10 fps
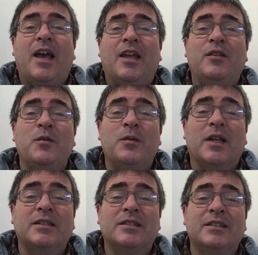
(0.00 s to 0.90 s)
and know
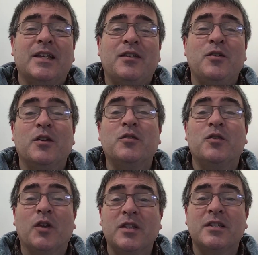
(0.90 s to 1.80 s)
that you can
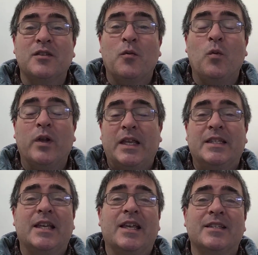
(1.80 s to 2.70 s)
trust what he
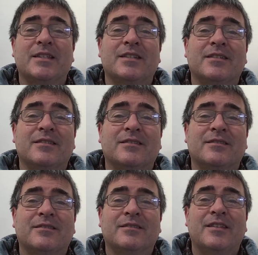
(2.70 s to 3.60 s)
says.
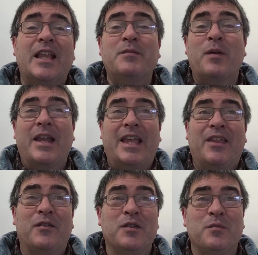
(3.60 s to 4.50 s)
Let's pray
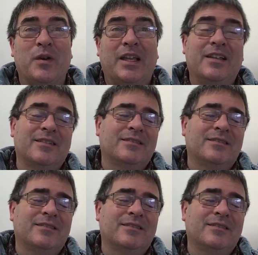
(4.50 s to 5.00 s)
together this morning.